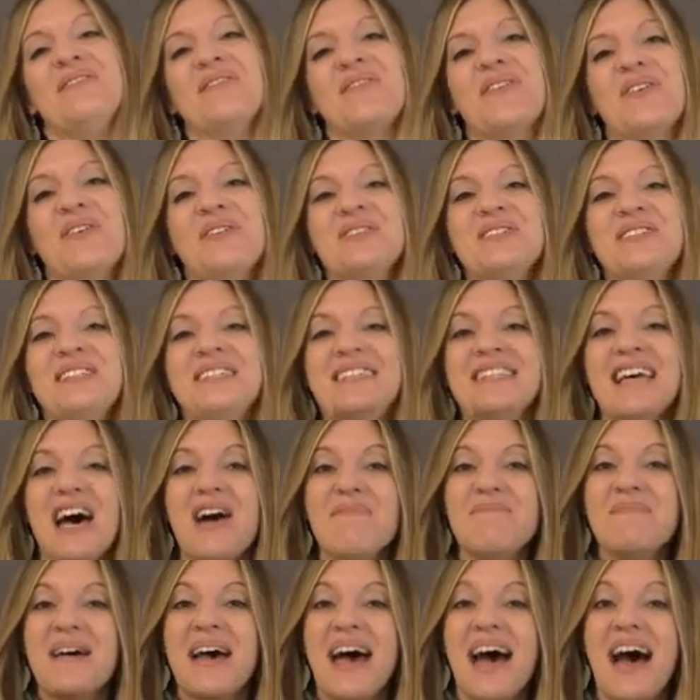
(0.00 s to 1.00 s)
First
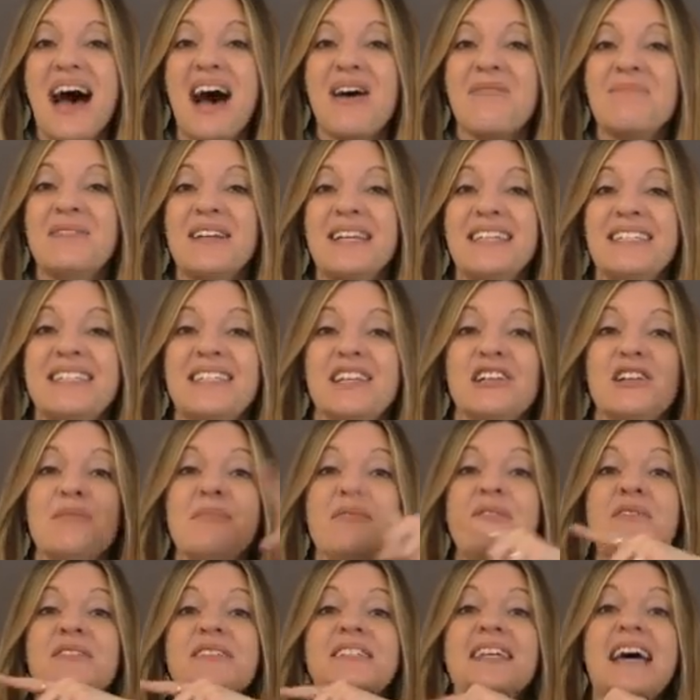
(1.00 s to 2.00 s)
step, how many
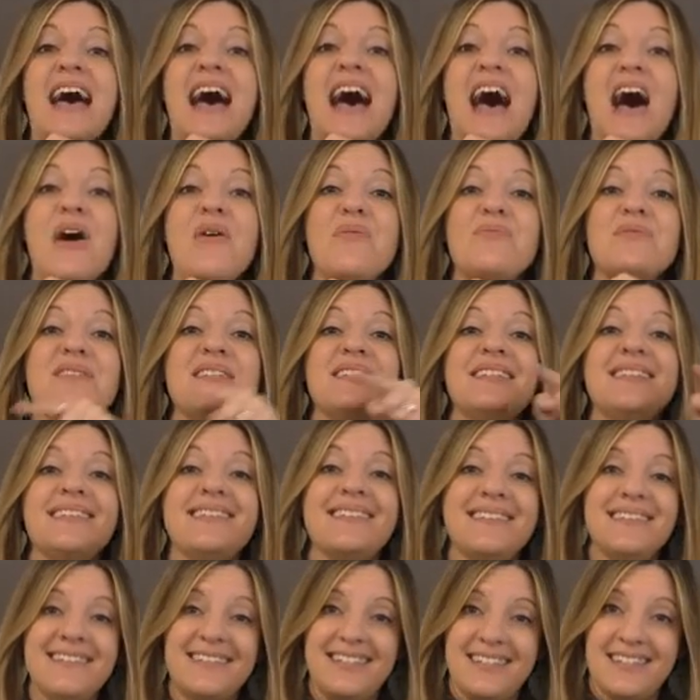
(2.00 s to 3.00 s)
syllables?
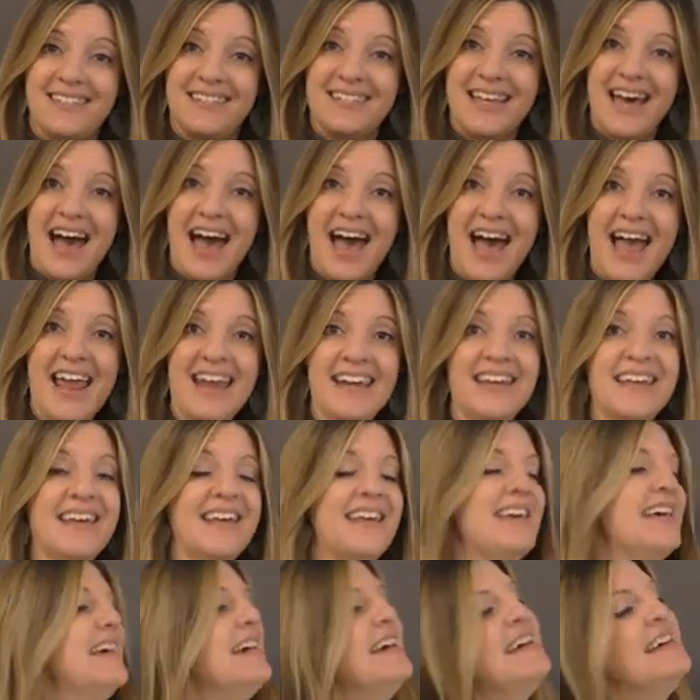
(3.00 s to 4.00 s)
Outside.
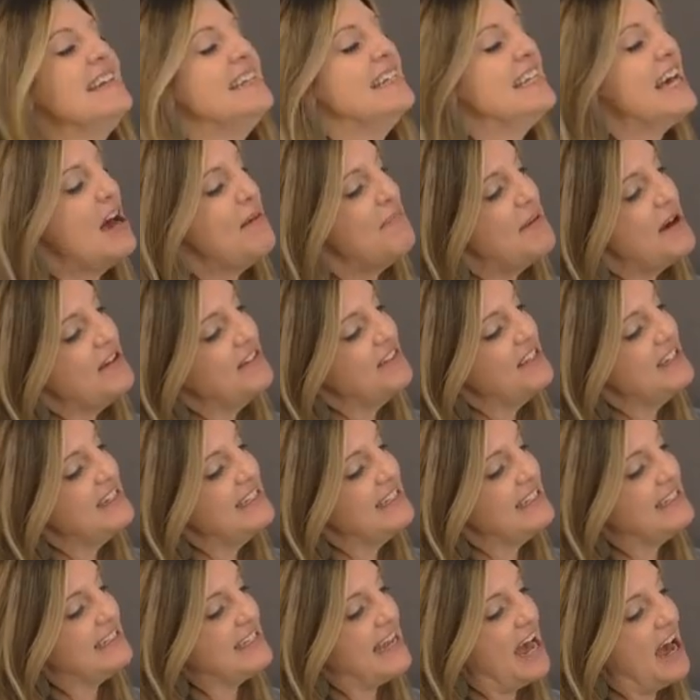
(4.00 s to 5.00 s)
Tap out the
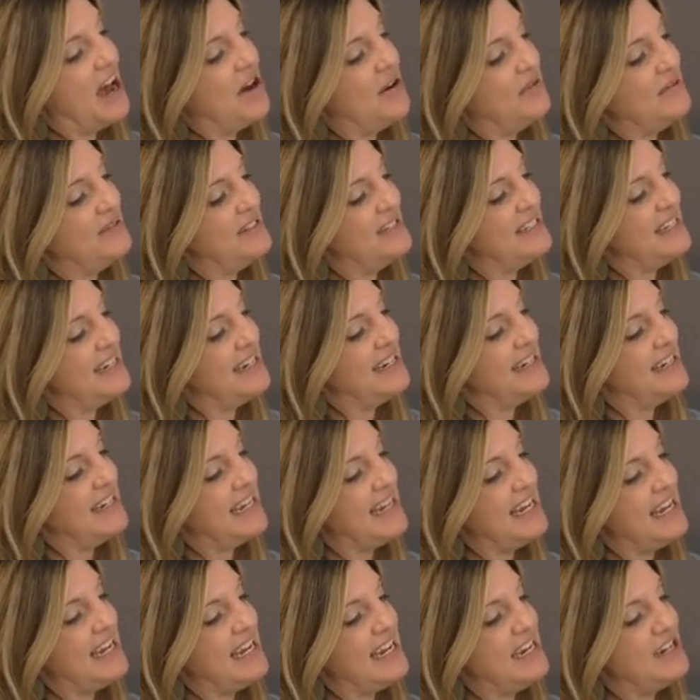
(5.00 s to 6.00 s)
sounds
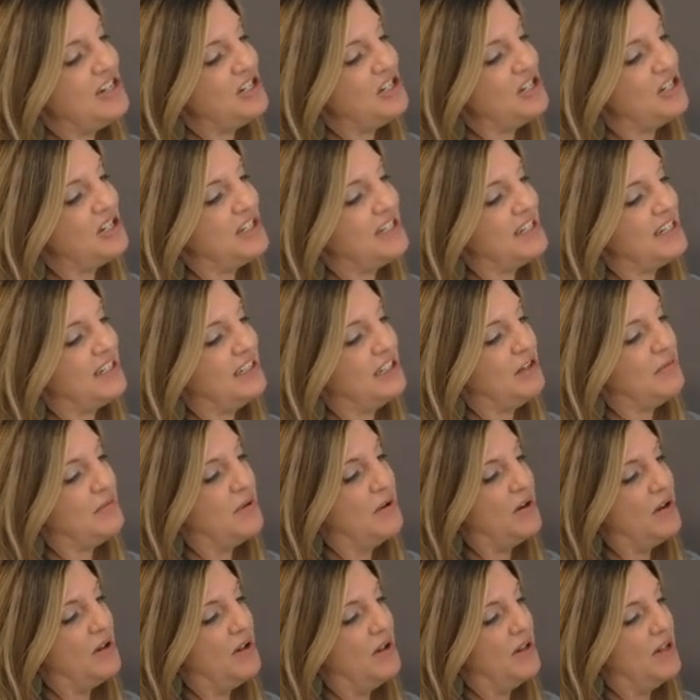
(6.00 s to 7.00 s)
in each
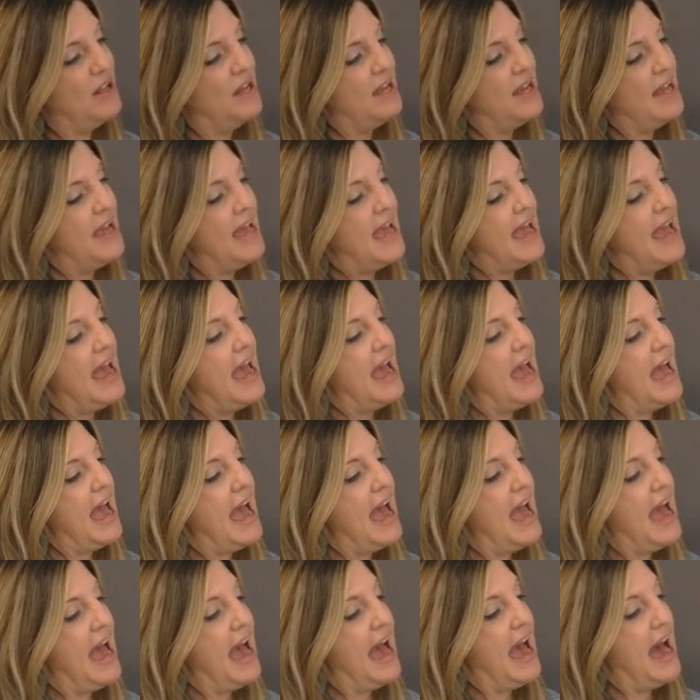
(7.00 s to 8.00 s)
syllable.
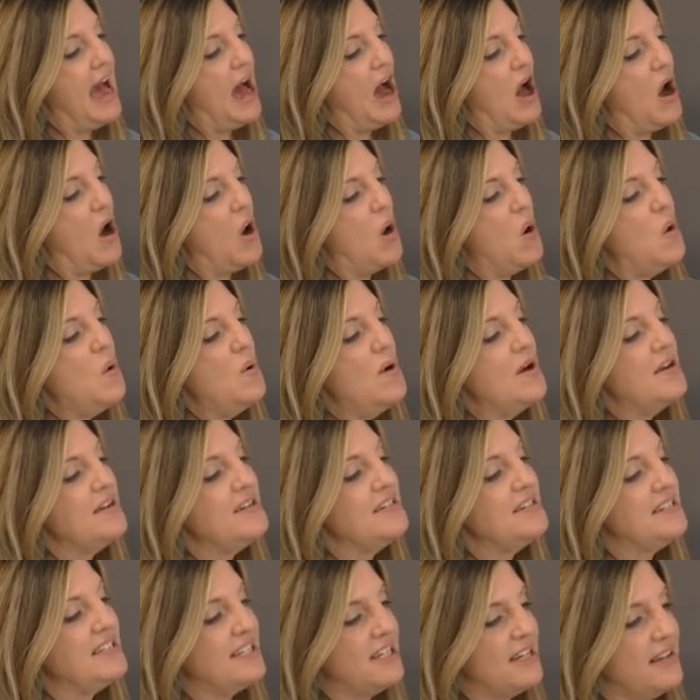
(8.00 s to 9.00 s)
Out,
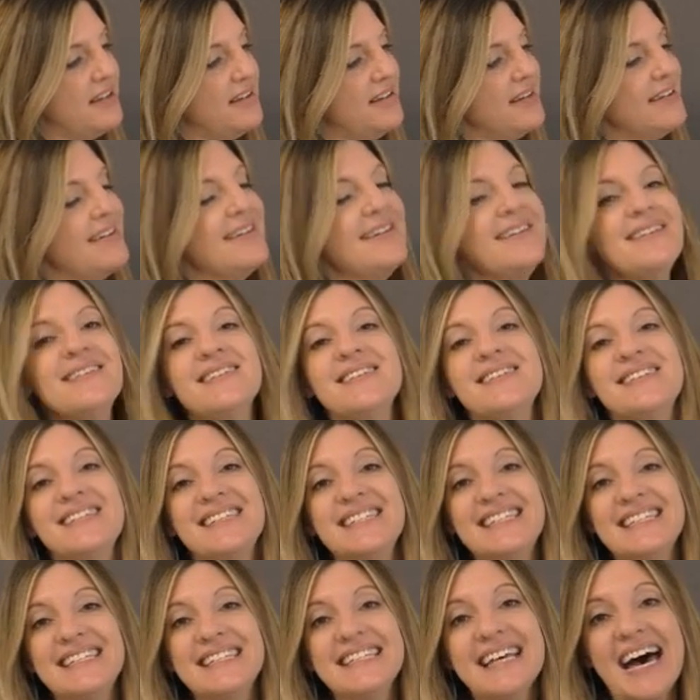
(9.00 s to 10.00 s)

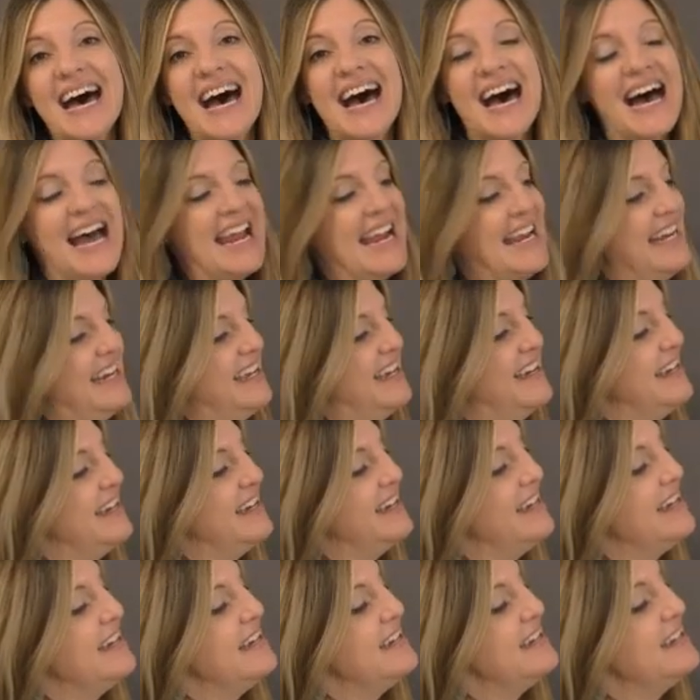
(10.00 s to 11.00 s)
side,
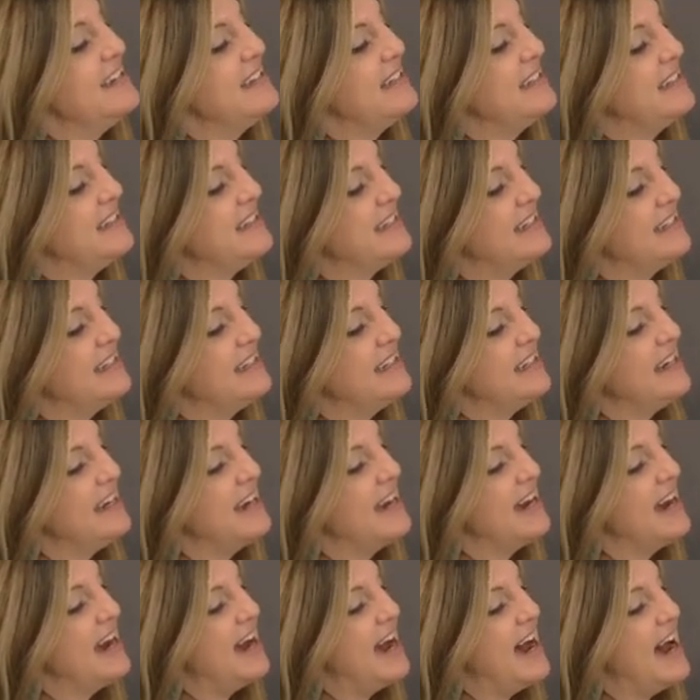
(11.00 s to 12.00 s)

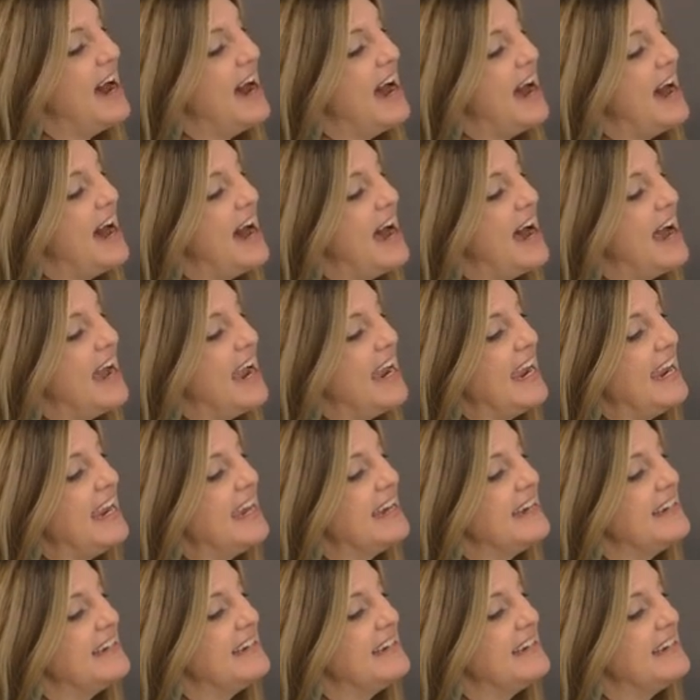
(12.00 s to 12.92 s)
s-I-d.